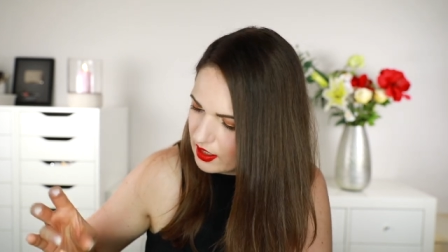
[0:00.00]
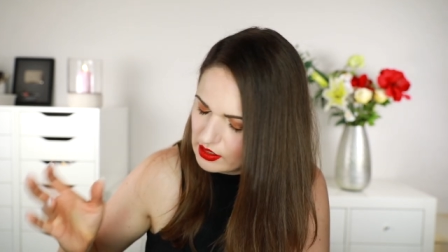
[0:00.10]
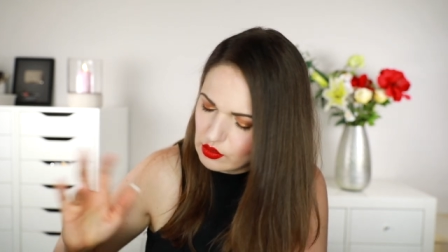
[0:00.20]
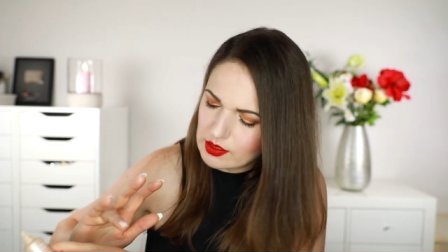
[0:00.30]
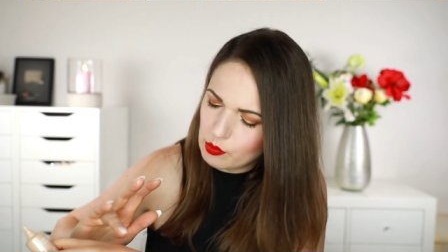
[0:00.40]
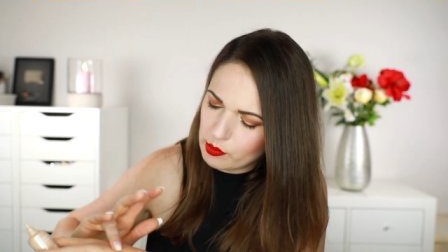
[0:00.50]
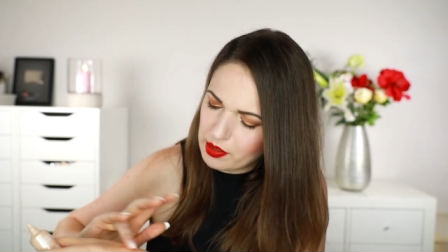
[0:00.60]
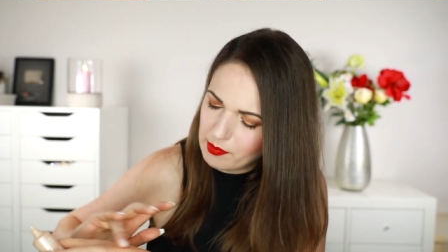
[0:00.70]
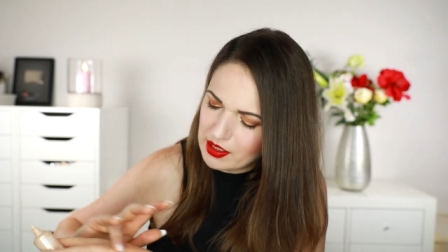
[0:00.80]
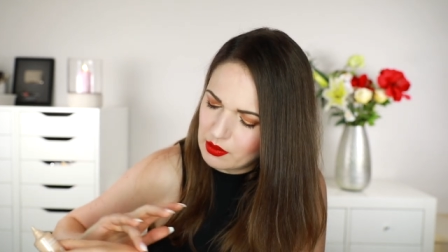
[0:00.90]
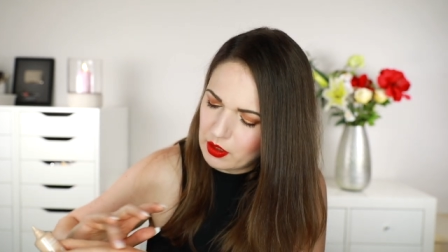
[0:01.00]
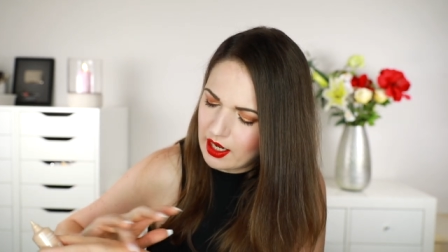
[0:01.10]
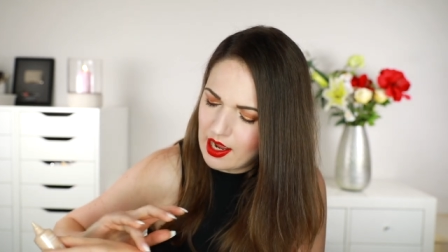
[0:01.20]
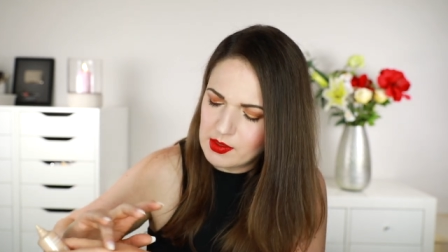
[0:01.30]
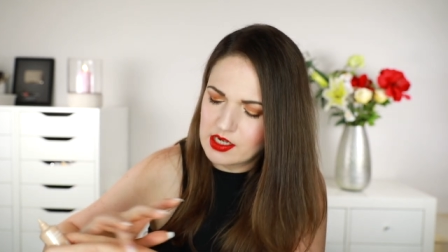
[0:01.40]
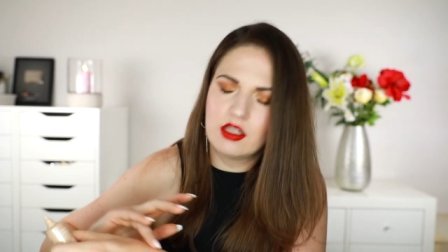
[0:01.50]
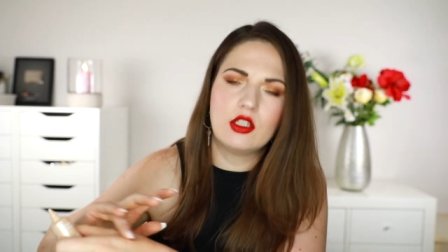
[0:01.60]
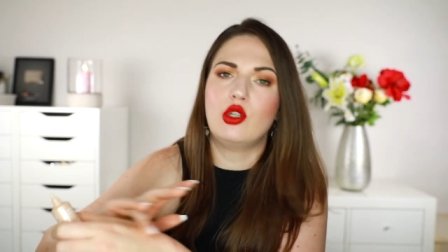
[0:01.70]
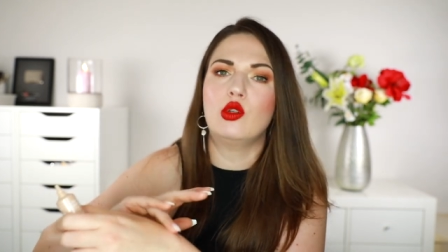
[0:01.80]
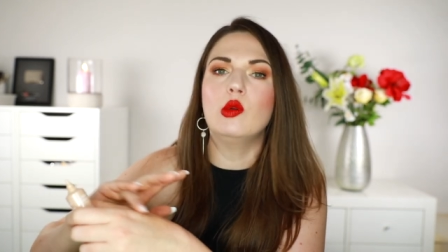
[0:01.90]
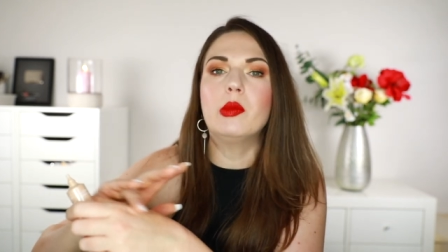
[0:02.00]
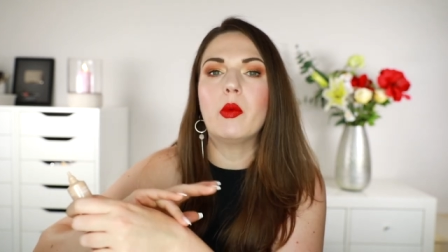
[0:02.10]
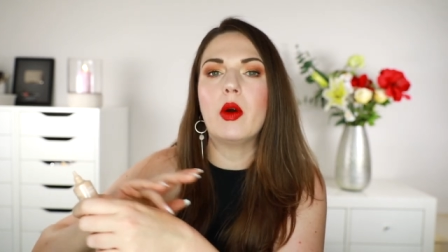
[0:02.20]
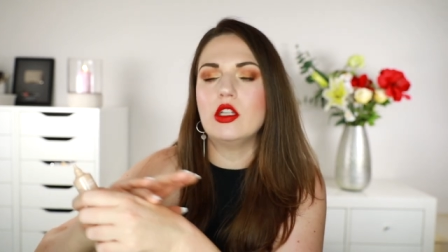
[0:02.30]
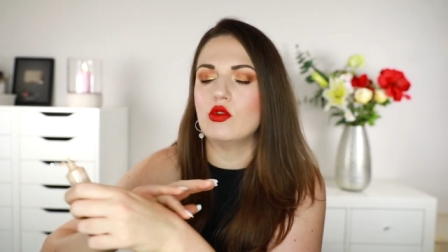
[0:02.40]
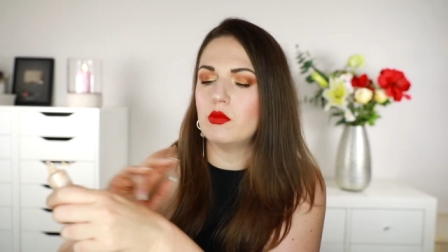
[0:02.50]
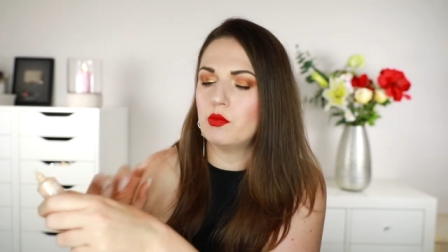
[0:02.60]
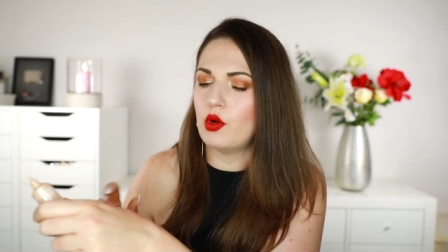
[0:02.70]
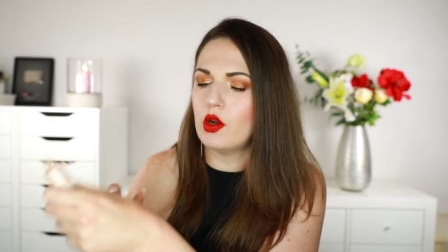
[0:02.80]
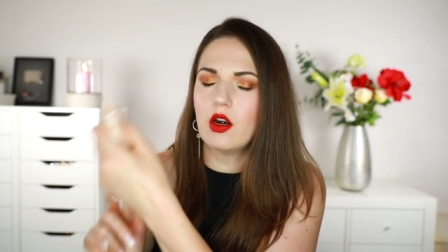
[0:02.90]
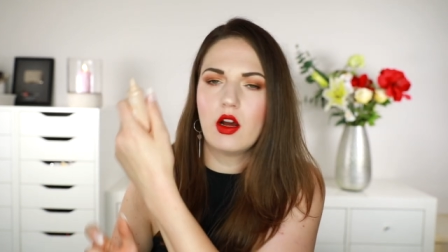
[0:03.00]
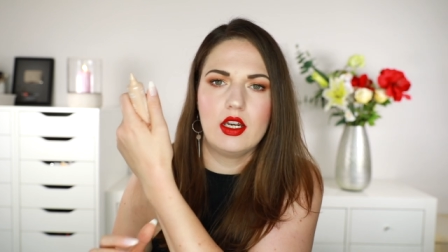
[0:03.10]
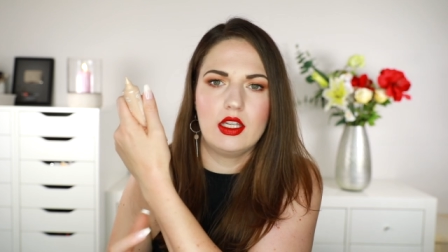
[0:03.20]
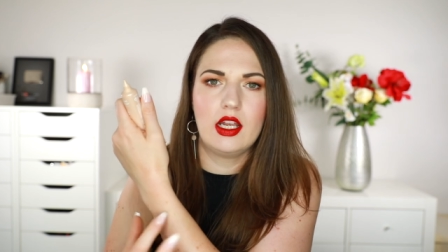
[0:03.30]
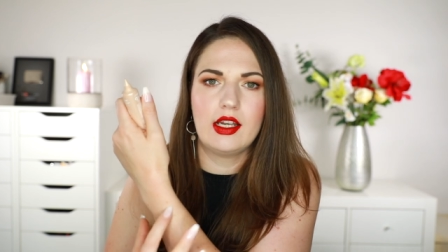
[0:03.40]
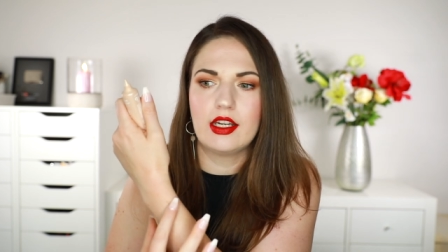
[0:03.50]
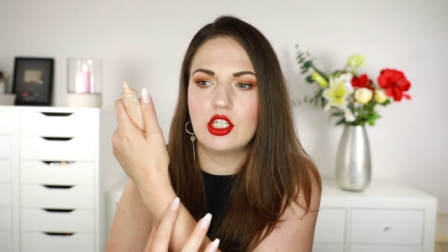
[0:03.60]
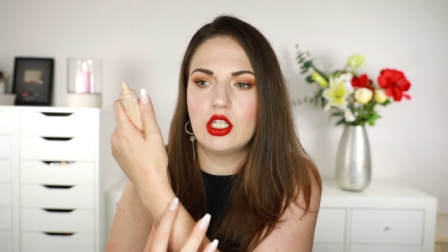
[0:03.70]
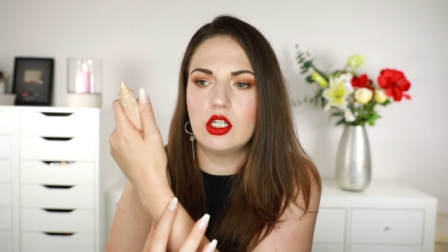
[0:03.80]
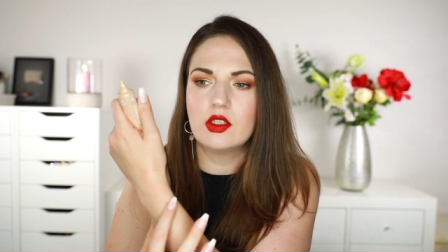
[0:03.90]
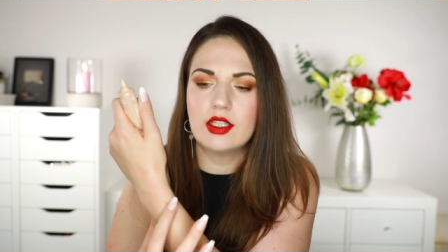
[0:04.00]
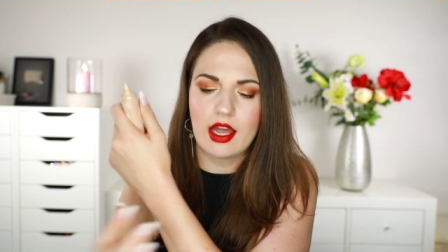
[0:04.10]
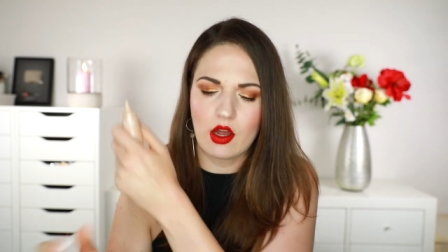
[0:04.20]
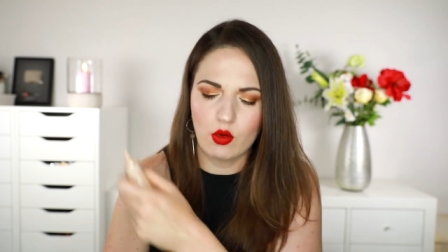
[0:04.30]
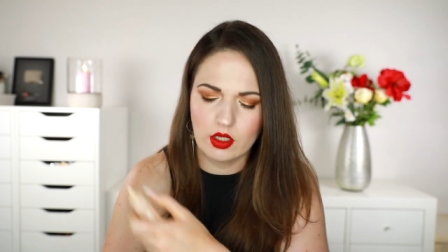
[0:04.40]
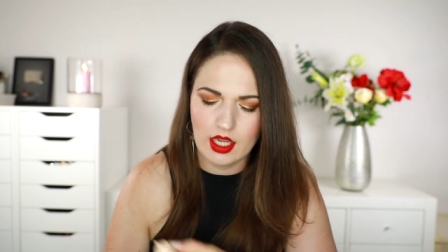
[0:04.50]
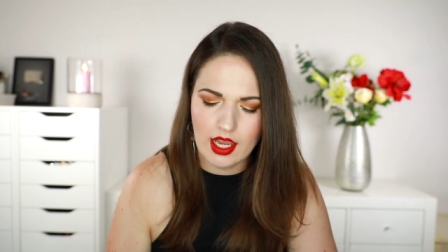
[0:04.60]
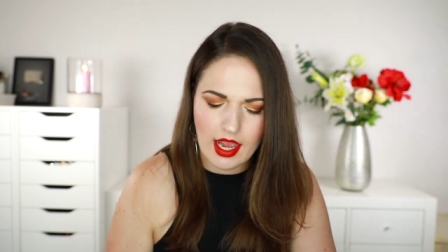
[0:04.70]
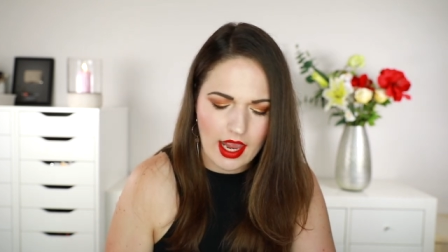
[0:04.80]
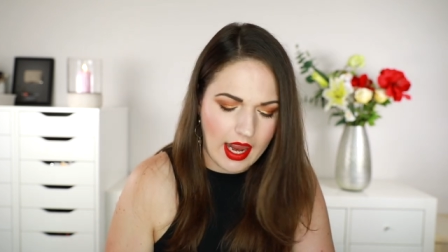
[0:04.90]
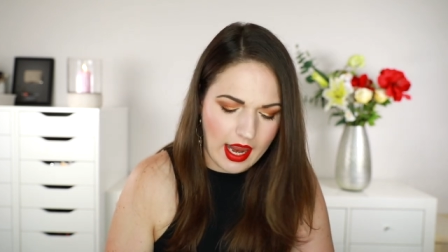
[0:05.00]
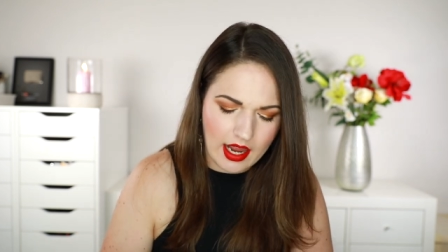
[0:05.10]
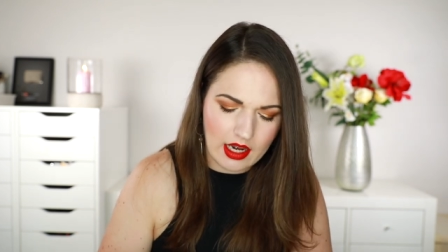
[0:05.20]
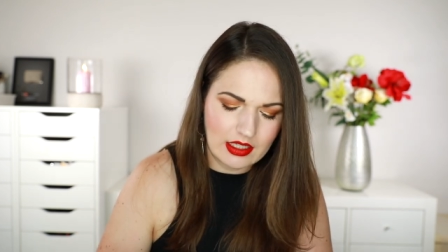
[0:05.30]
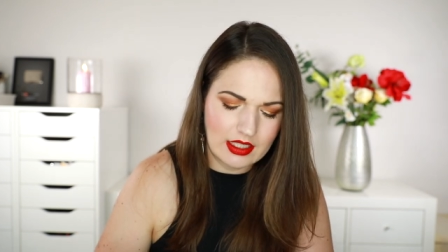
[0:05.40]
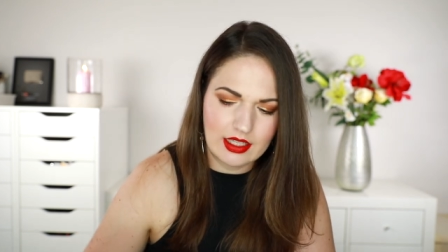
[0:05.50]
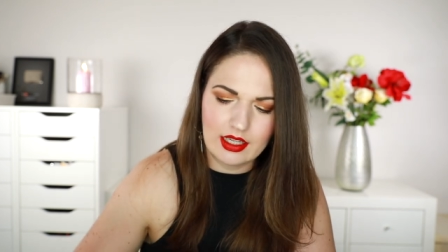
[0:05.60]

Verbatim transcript: It looks more pigmented when it comes out of the tube, but when you put it on, it, like, shears out, and